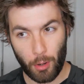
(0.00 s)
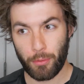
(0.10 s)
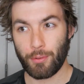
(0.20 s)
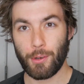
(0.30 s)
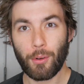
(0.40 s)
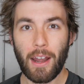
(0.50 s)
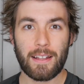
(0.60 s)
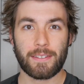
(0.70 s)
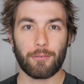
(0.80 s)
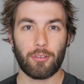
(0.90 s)
go through
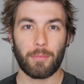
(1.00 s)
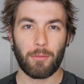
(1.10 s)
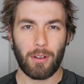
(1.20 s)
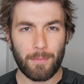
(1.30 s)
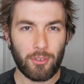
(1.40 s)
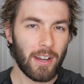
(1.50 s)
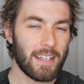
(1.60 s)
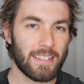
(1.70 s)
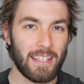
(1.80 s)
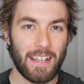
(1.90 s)
grad school, but what I'm trying to
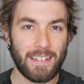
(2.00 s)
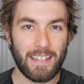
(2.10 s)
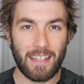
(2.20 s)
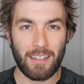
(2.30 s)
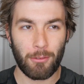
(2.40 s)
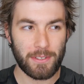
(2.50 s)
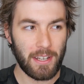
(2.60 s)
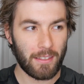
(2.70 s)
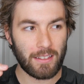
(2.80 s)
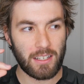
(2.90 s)
say is that there was
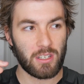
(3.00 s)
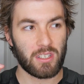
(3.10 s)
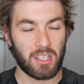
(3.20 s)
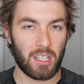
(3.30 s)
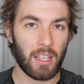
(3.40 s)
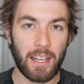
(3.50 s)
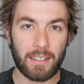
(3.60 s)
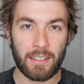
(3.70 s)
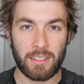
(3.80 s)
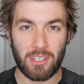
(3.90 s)
nothing that just
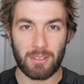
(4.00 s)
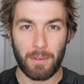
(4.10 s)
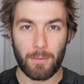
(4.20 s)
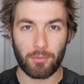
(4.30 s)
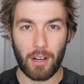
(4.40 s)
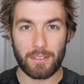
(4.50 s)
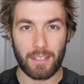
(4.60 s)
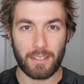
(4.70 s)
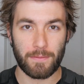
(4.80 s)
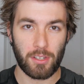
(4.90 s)
clicked. It's just been a
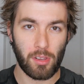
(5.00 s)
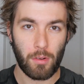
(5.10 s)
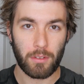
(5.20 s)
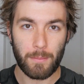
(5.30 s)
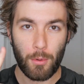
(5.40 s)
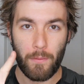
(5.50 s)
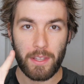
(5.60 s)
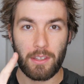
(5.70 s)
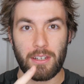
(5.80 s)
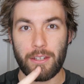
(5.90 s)
process of slowly moving
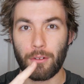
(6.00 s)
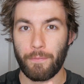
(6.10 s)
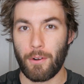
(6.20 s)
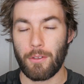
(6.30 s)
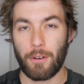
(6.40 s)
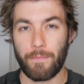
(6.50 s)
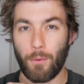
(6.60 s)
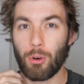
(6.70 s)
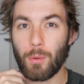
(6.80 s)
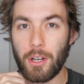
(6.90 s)
the needle further
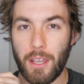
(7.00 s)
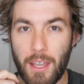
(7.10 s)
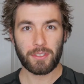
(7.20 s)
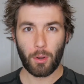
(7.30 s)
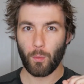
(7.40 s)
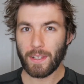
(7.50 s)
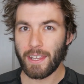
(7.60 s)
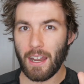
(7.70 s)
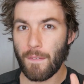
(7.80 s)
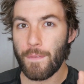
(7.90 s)
forward. So when
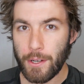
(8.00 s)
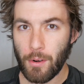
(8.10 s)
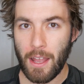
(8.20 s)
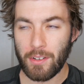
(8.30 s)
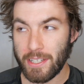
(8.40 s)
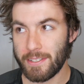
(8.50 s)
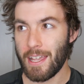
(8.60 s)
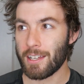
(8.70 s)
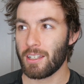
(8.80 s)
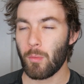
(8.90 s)
did I figure out
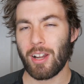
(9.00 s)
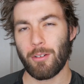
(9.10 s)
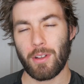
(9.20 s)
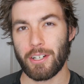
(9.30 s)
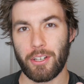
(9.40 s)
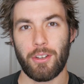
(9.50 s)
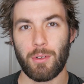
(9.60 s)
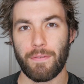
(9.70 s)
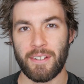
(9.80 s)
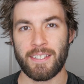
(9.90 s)
exactly what I wanted to do
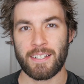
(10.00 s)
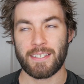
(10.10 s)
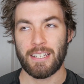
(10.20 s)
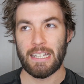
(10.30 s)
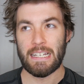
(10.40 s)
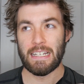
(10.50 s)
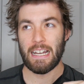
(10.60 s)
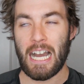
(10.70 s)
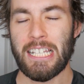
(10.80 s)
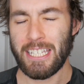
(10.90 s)
in physics?
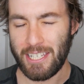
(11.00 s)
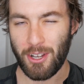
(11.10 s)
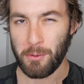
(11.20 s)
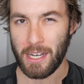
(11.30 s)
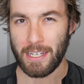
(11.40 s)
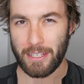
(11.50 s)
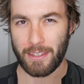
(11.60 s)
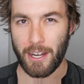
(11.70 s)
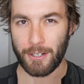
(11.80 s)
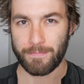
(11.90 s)
I'll let you know when I get
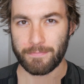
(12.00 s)
there.